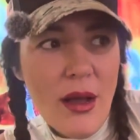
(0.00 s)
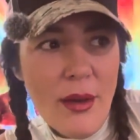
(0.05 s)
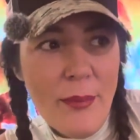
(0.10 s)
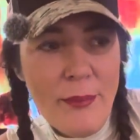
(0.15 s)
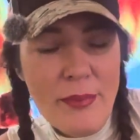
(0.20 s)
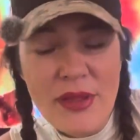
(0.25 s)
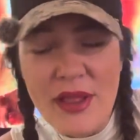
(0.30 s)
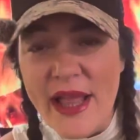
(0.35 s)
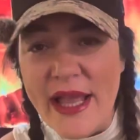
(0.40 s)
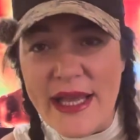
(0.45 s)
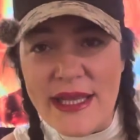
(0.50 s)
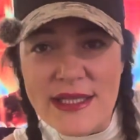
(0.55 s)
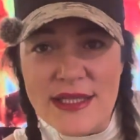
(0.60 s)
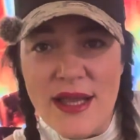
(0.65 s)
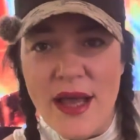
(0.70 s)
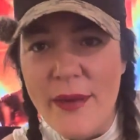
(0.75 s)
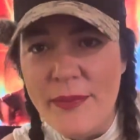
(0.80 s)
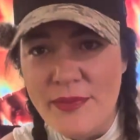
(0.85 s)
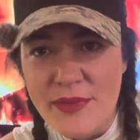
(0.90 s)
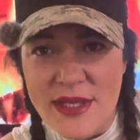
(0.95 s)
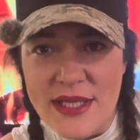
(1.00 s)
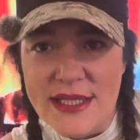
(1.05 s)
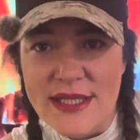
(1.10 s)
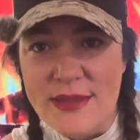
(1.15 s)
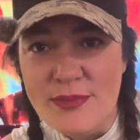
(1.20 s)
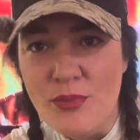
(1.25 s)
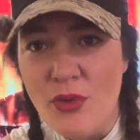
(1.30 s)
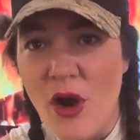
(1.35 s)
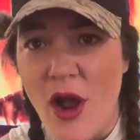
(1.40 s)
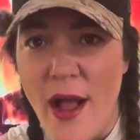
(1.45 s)
plant up this
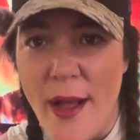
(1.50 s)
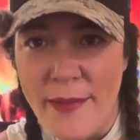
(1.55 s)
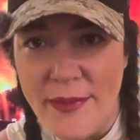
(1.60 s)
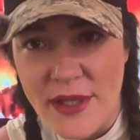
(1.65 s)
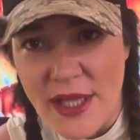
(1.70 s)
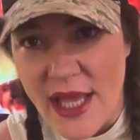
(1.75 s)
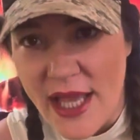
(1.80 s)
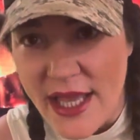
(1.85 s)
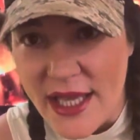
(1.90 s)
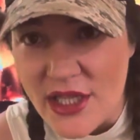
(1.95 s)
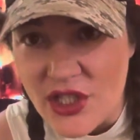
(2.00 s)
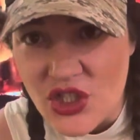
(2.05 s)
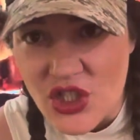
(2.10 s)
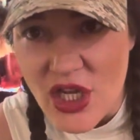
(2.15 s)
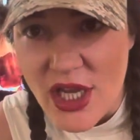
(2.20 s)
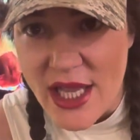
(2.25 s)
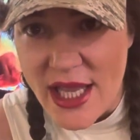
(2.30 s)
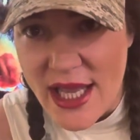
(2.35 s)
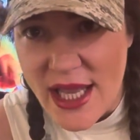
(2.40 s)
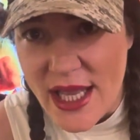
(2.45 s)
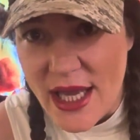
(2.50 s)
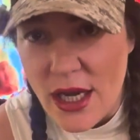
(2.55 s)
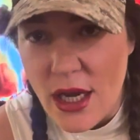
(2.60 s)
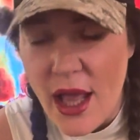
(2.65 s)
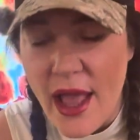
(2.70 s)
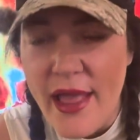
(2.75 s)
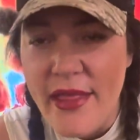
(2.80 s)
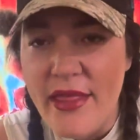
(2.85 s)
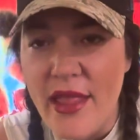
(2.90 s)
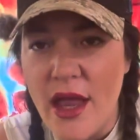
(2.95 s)
propagation.
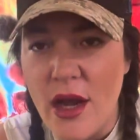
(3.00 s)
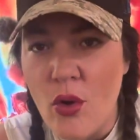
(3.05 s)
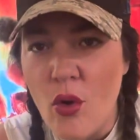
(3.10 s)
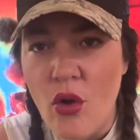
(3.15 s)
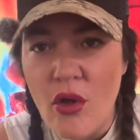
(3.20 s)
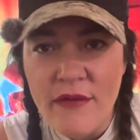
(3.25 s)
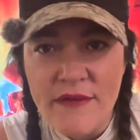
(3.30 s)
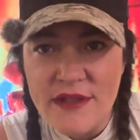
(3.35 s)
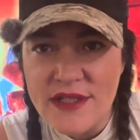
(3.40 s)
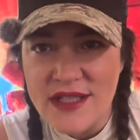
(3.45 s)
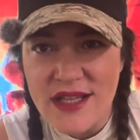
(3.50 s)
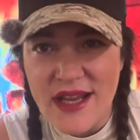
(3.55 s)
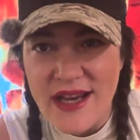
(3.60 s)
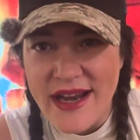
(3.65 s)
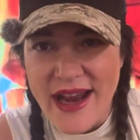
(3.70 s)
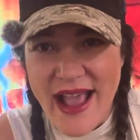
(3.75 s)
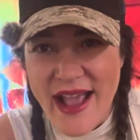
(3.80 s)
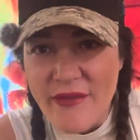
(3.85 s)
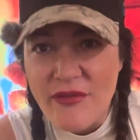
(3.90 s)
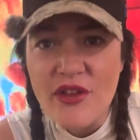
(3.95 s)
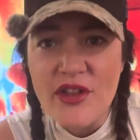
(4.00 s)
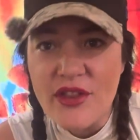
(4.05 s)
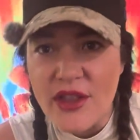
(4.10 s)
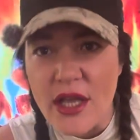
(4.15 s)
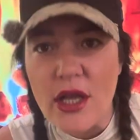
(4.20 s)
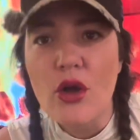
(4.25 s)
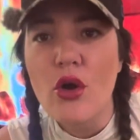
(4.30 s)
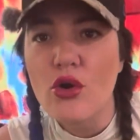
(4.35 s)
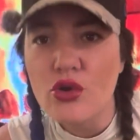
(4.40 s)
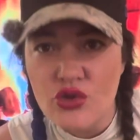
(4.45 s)
And then all of a sudden, everything
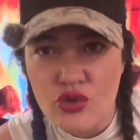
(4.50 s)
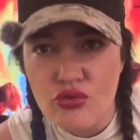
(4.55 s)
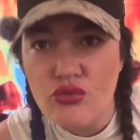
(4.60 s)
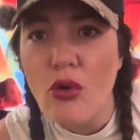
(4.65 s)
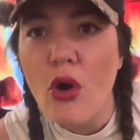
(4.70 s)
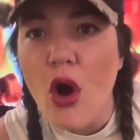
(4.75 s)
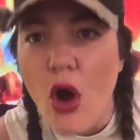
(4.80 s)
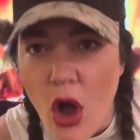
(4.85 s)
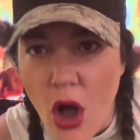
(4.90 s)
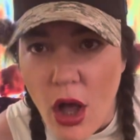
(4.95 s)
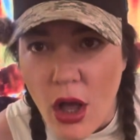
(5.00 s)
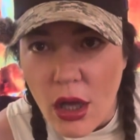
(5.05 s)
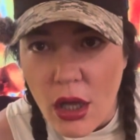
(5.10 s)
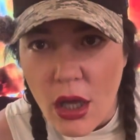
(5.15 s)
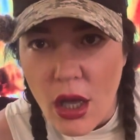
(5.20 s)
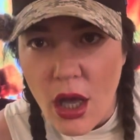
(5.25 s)
goes wrong.